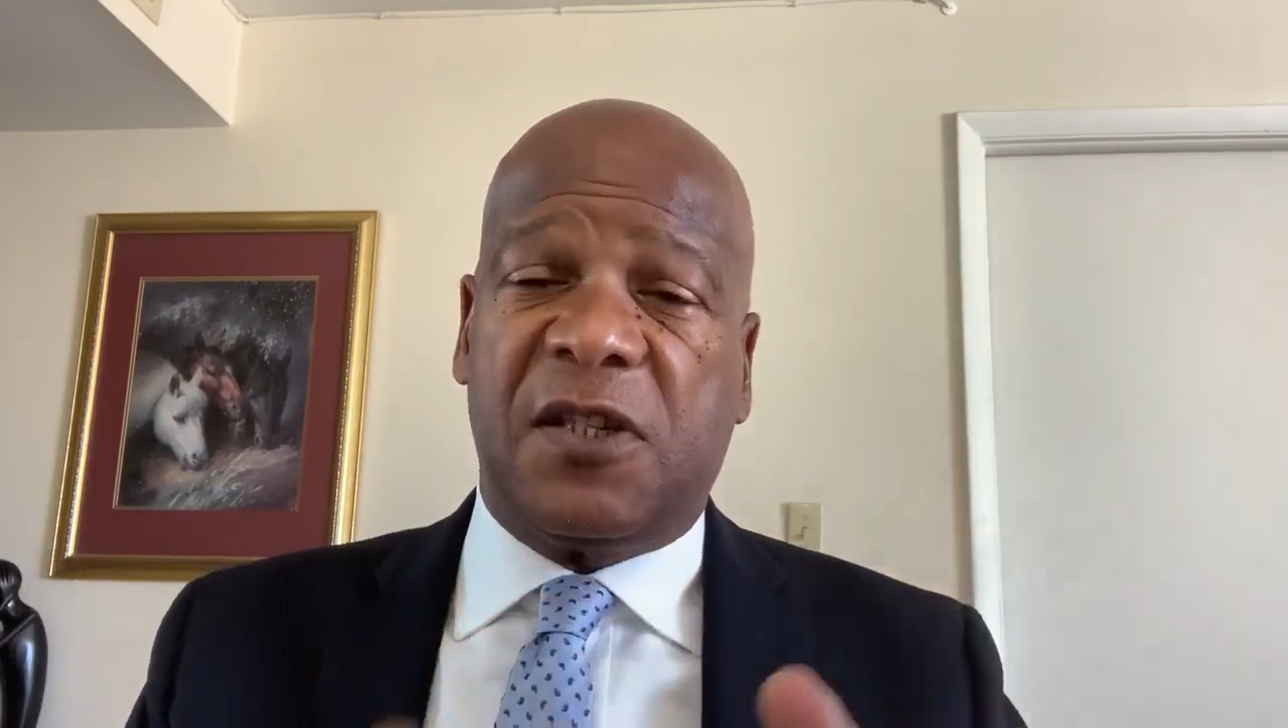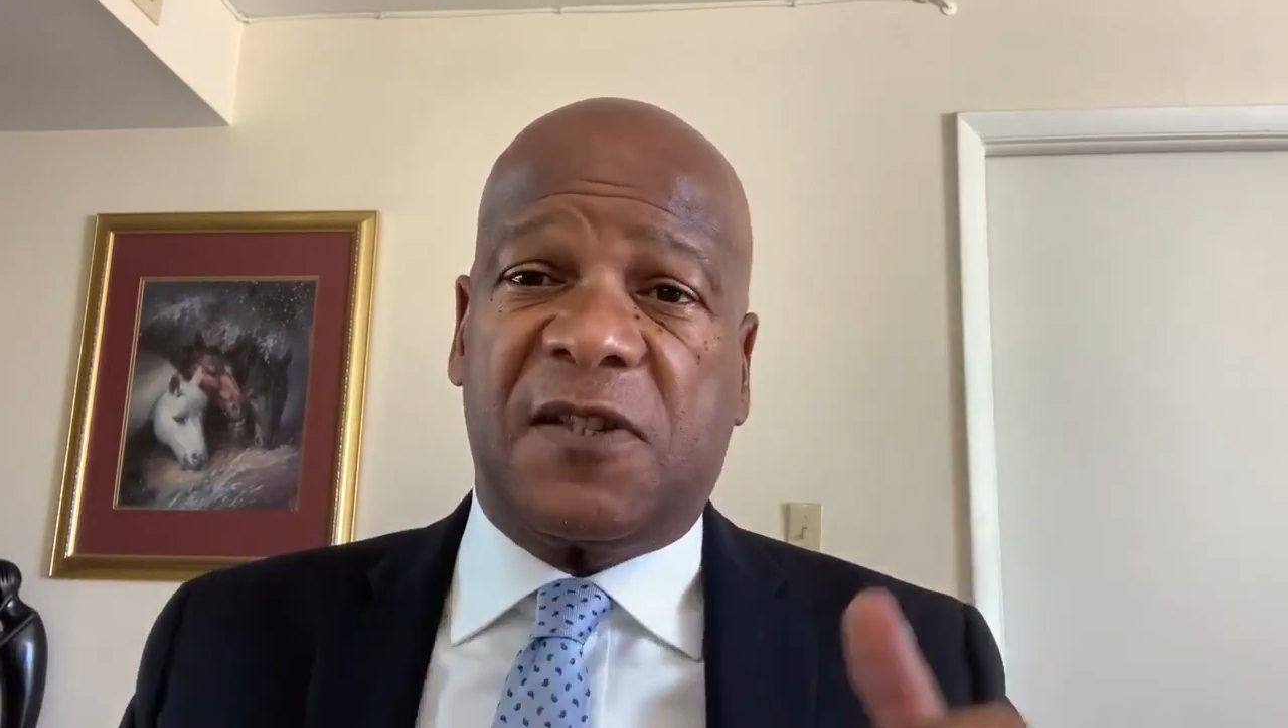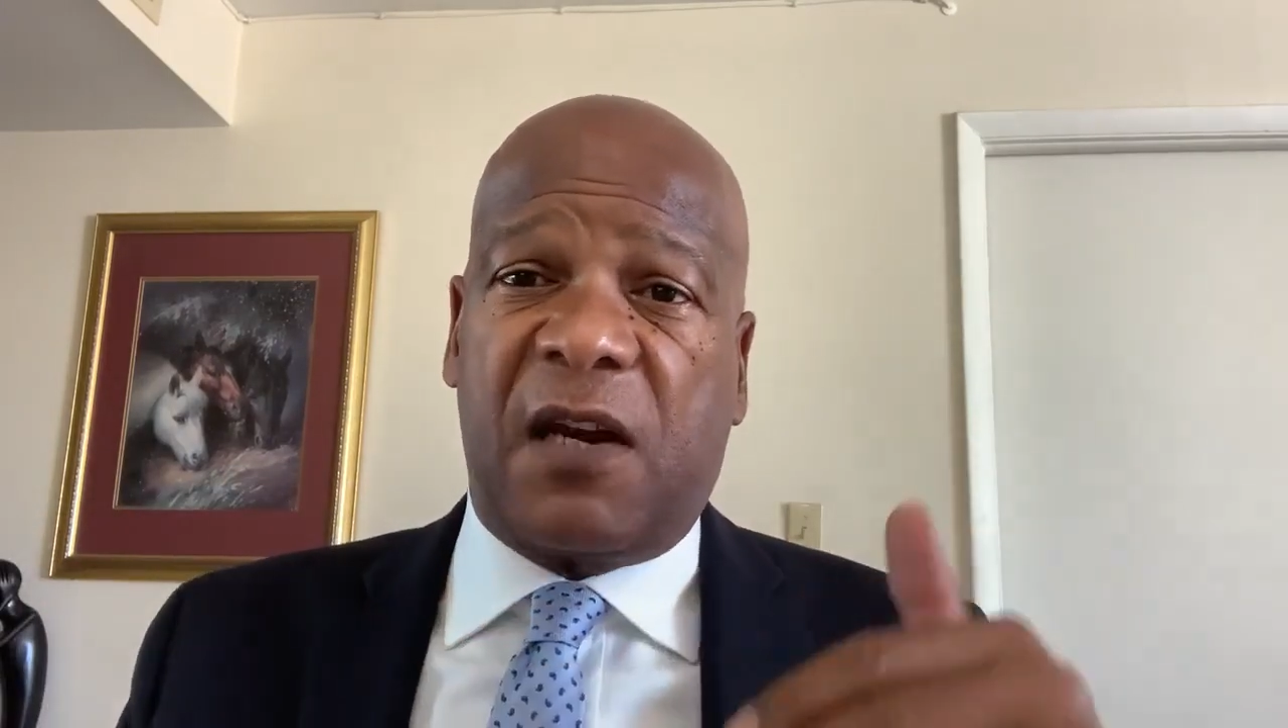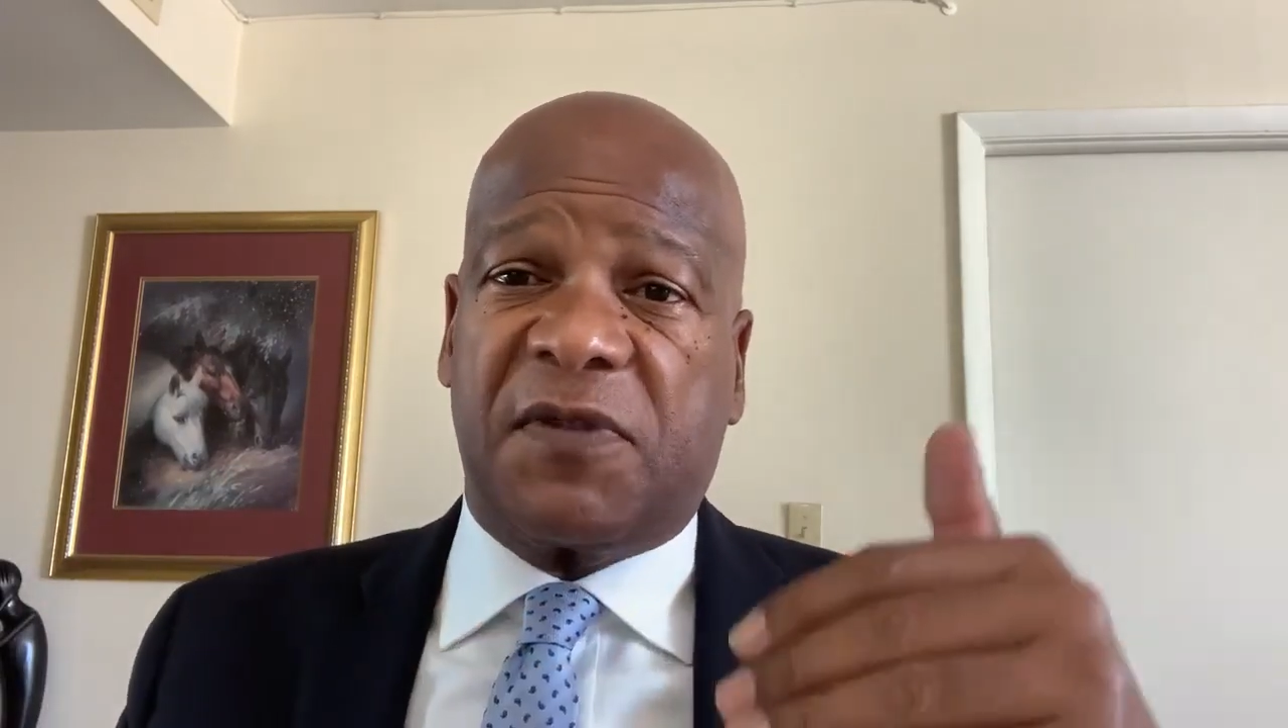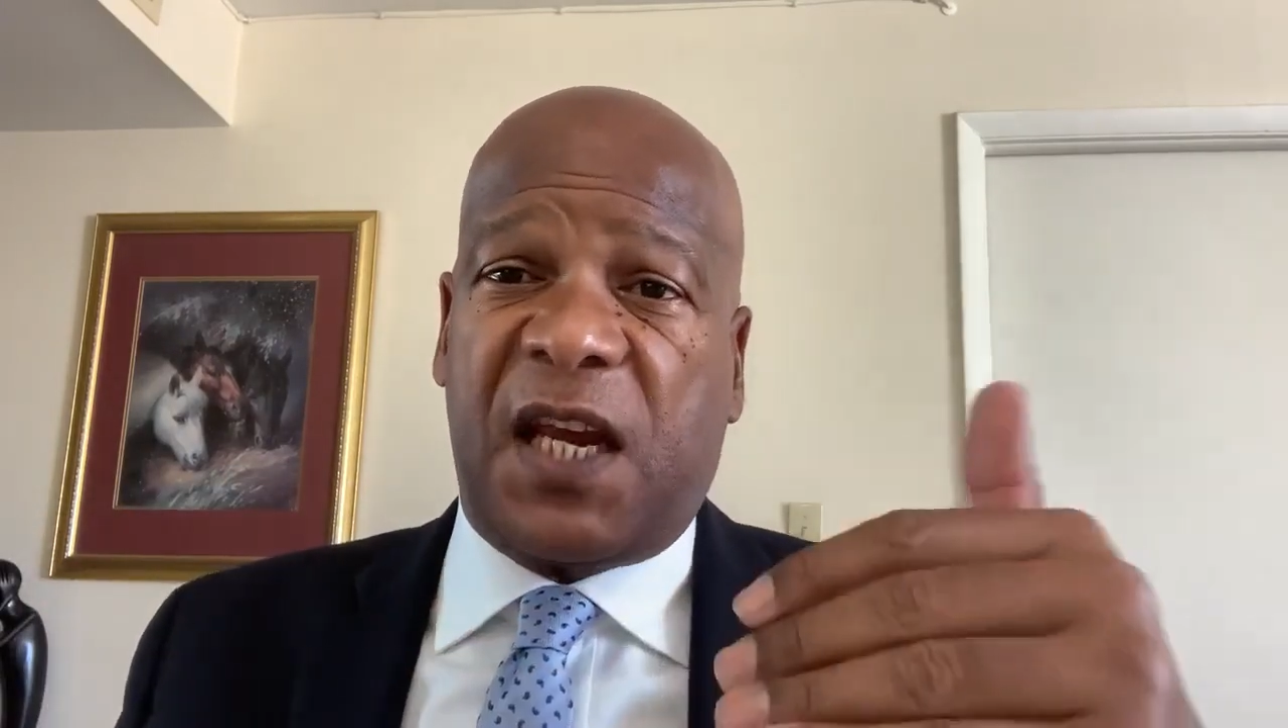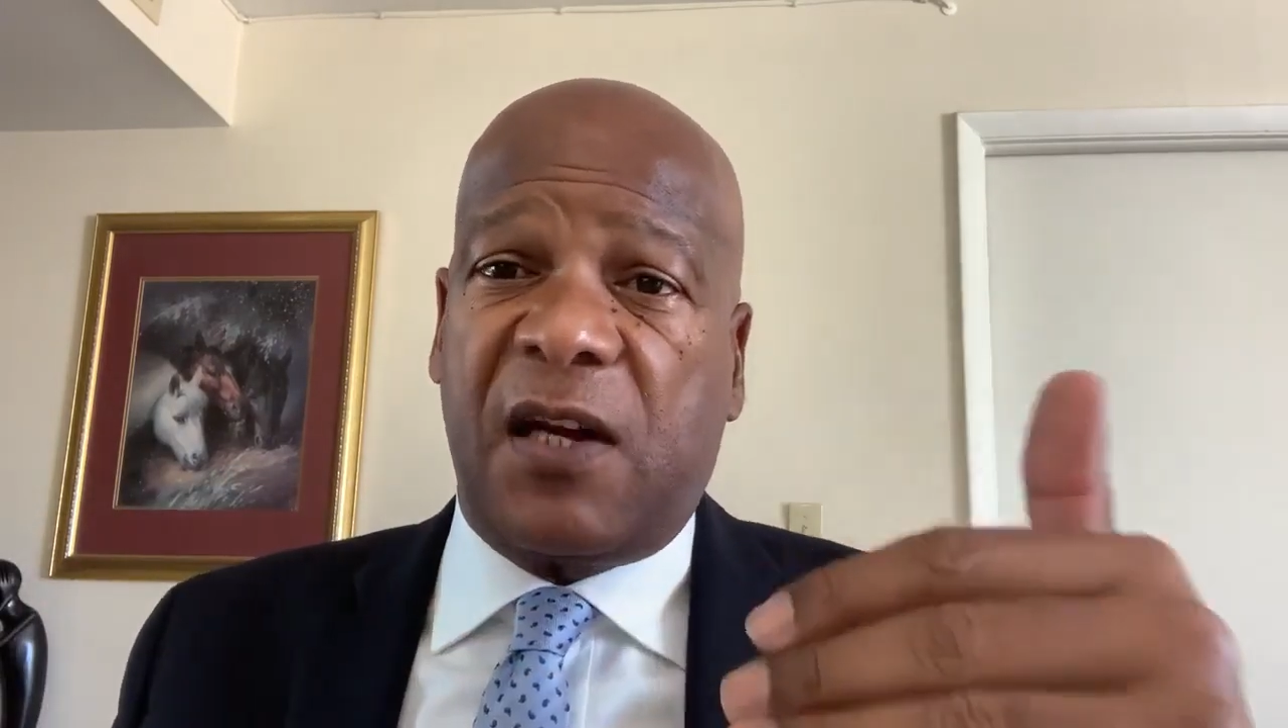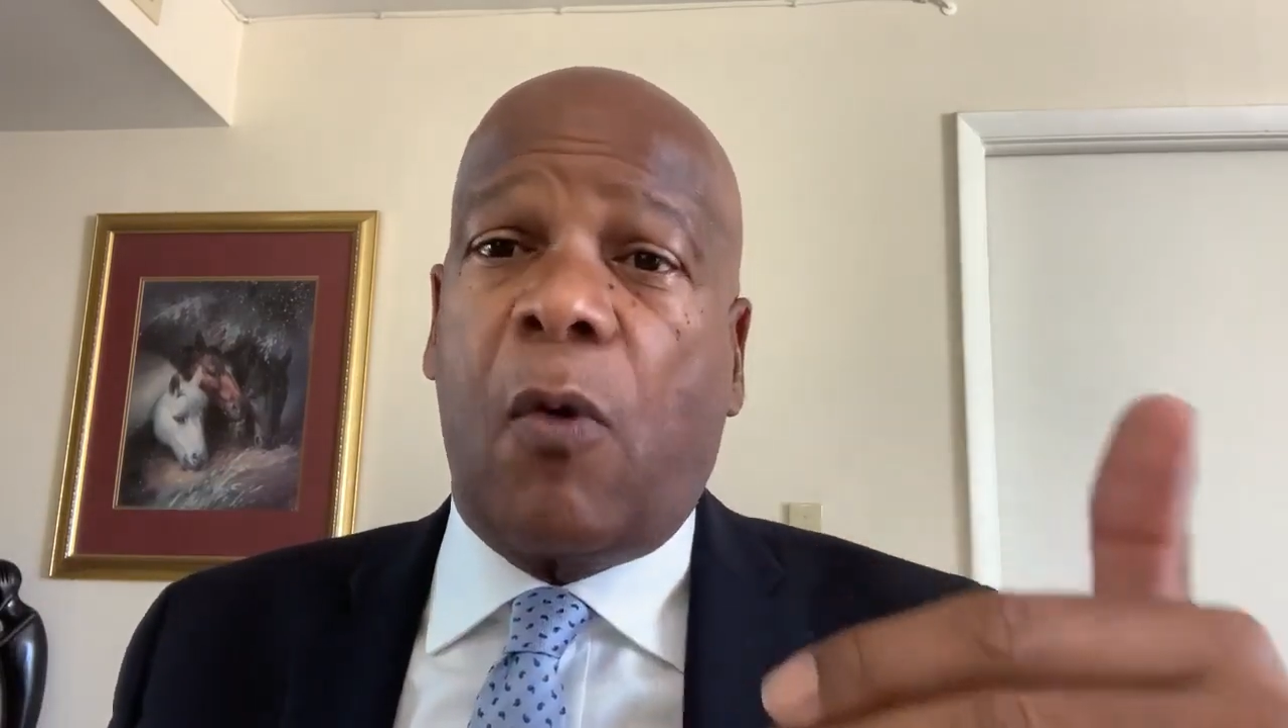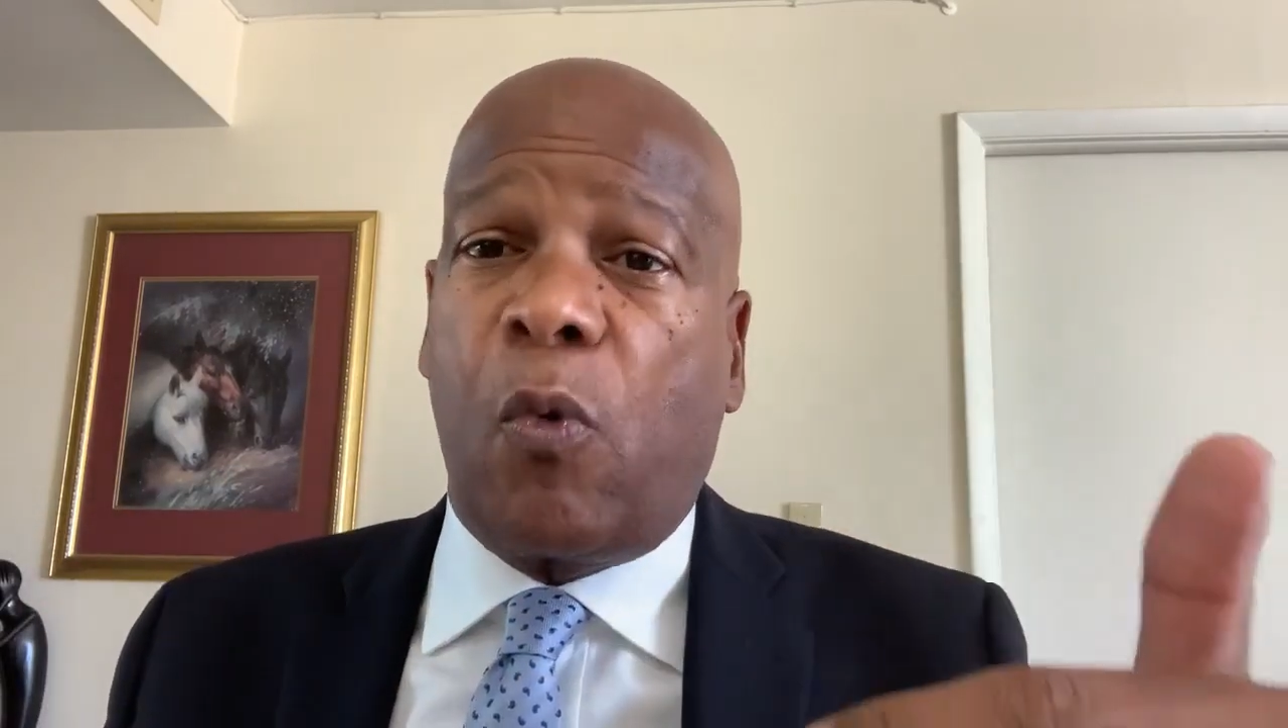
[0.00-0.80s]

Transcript: Instead of saying, no,